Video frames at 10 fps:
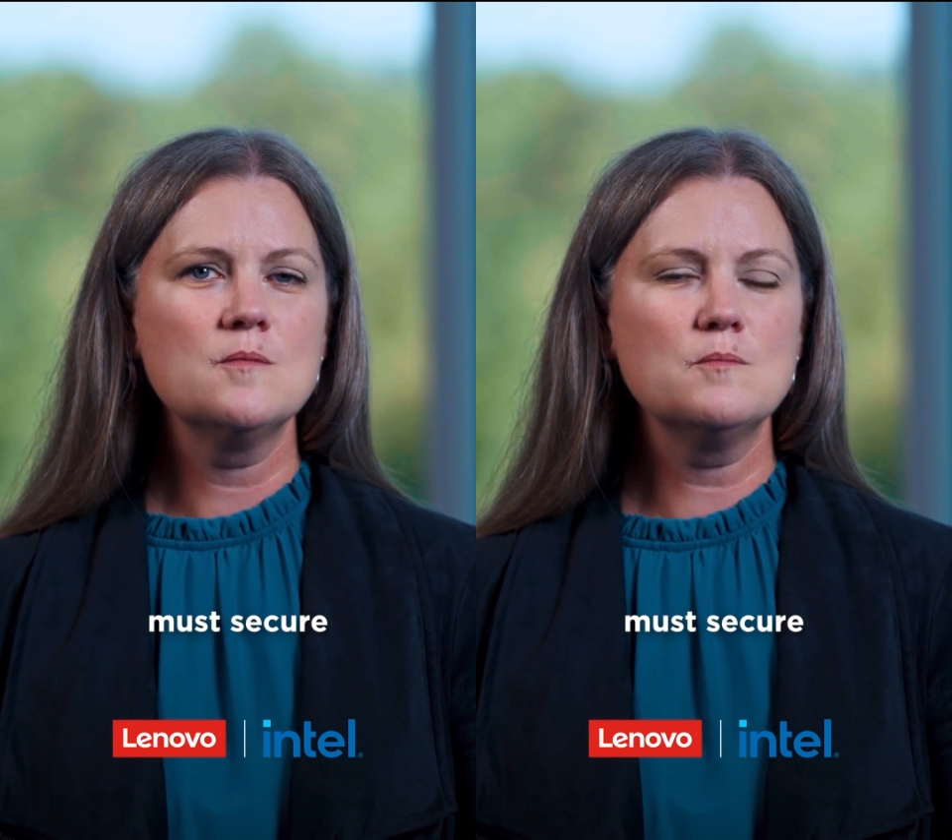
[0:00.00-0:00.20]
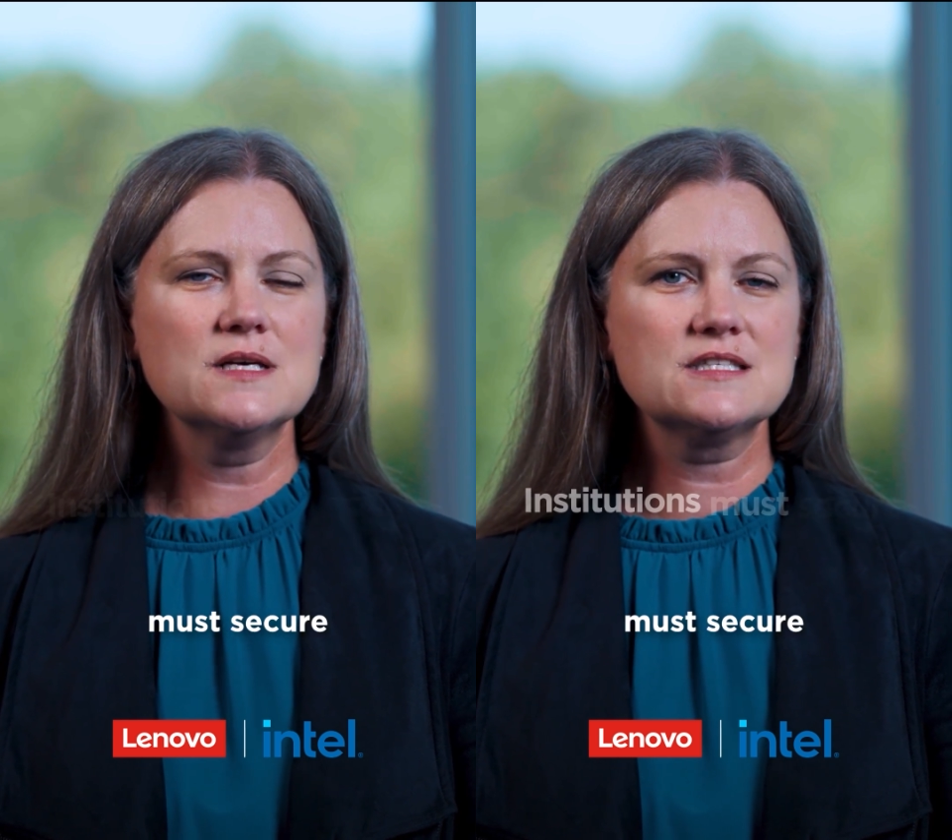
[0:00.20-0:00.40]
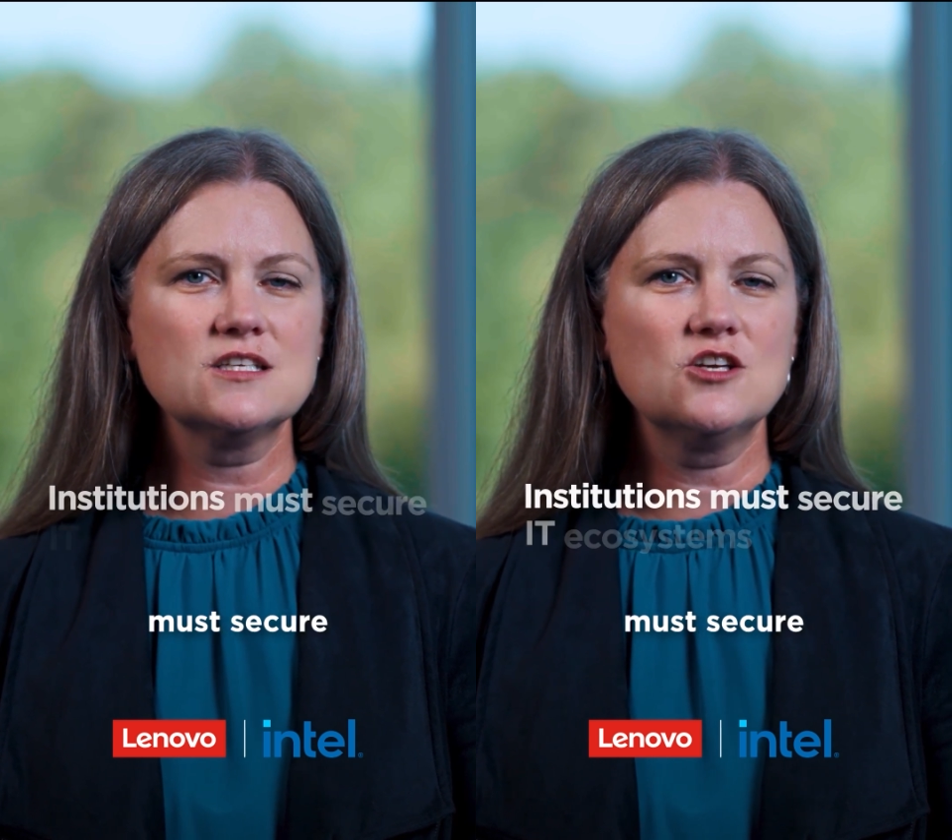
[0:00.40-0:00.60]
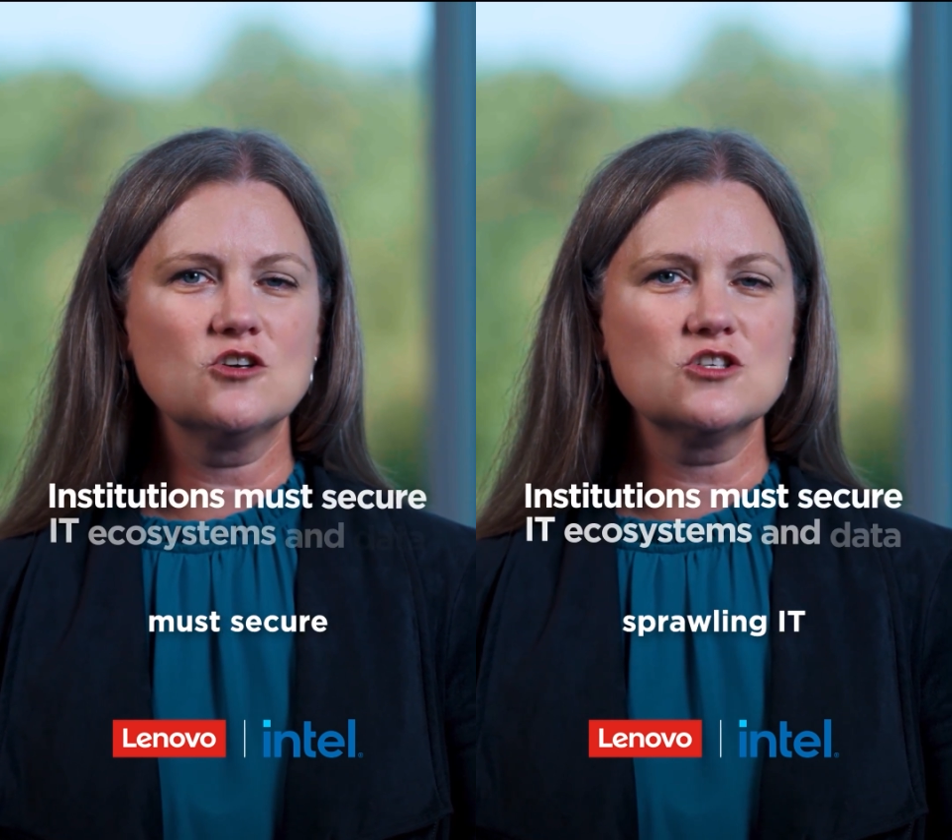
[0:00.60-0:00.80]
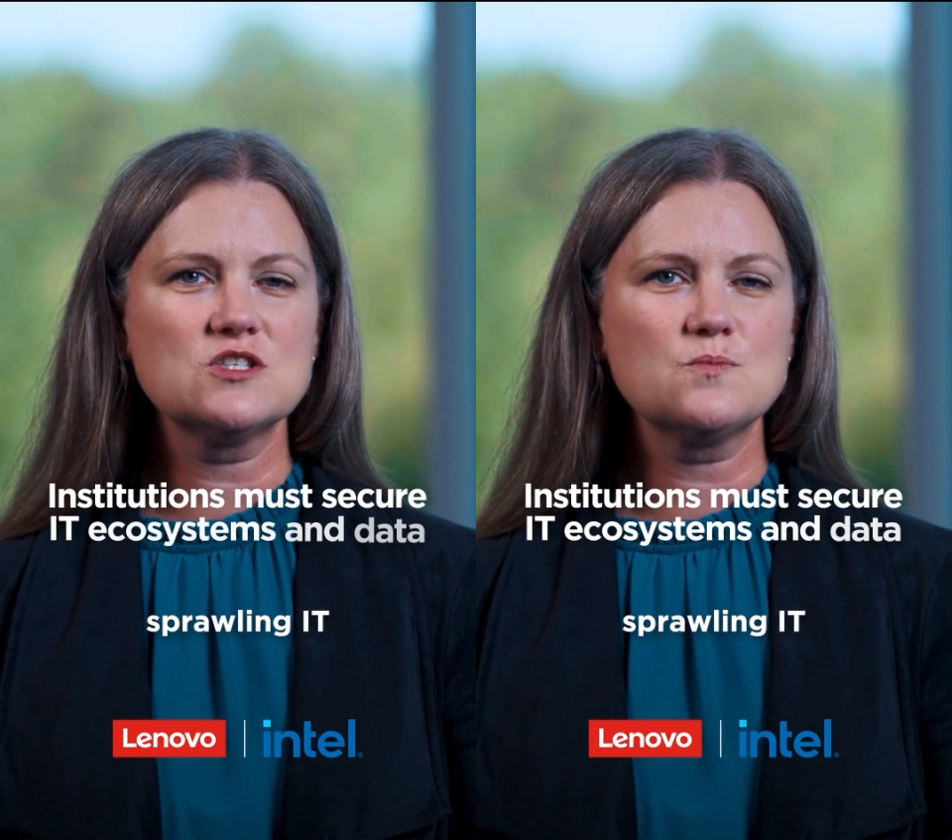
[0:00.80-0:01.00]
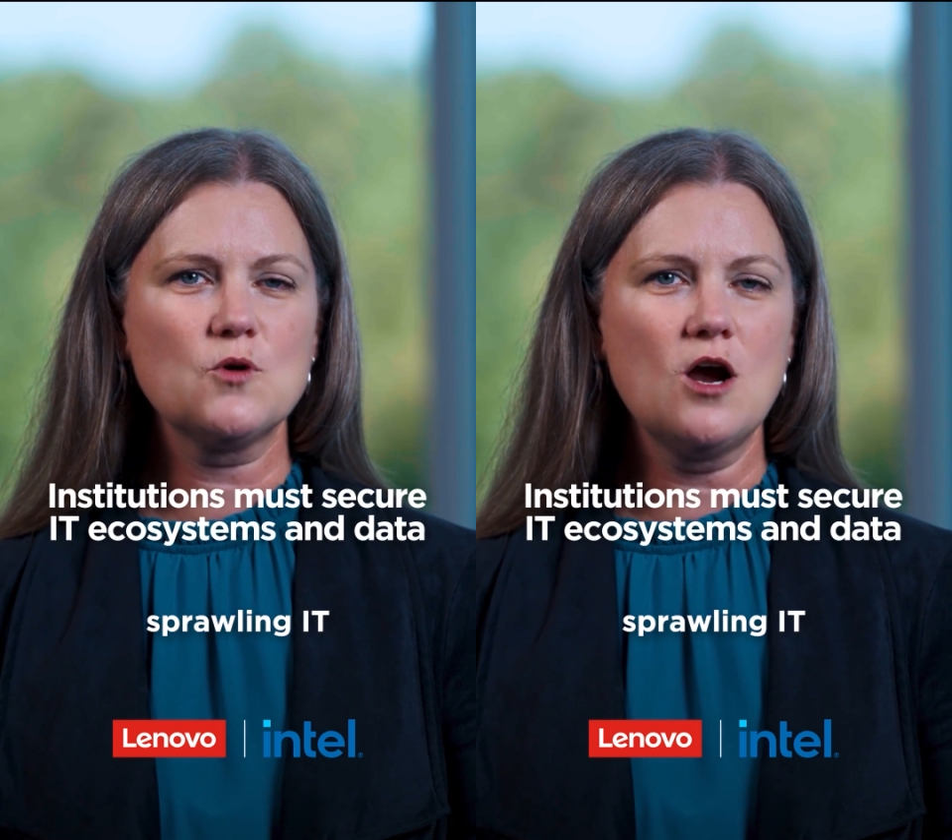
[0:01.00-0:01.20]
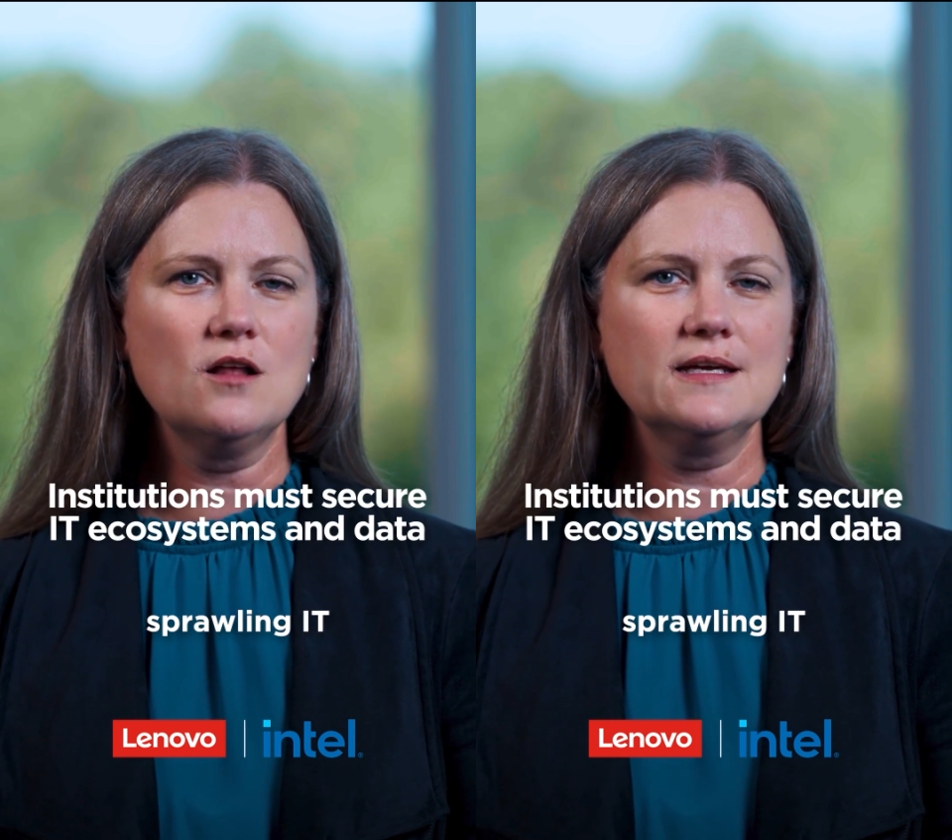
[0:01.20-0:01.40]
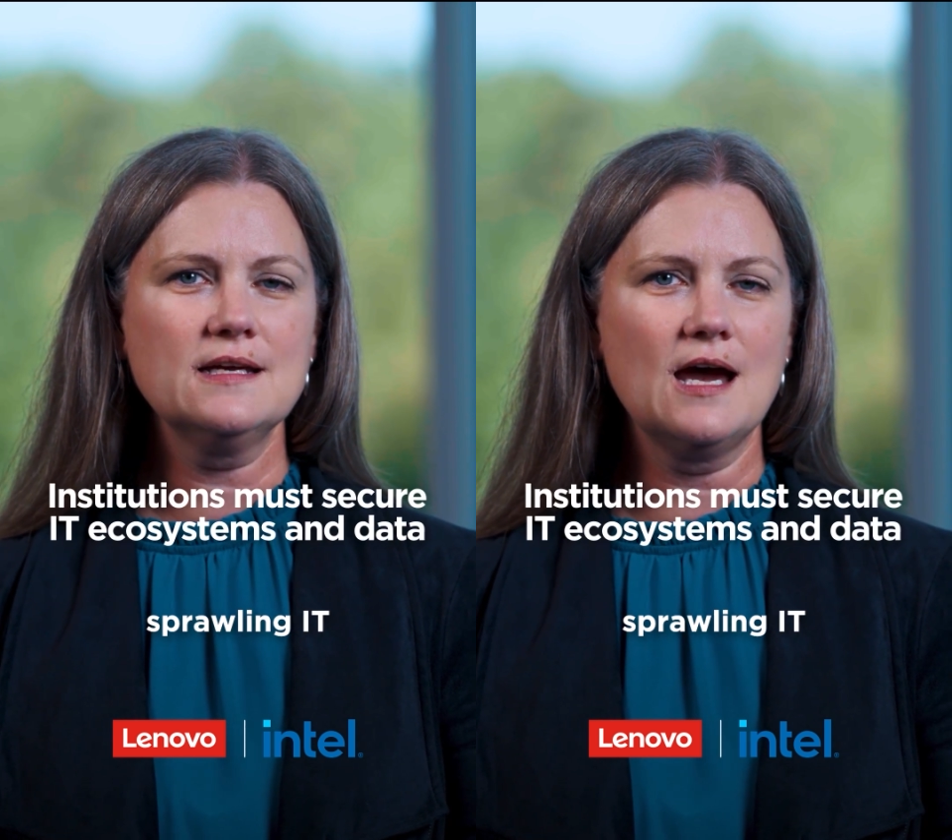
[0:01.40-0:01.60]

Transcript: must secure sprawling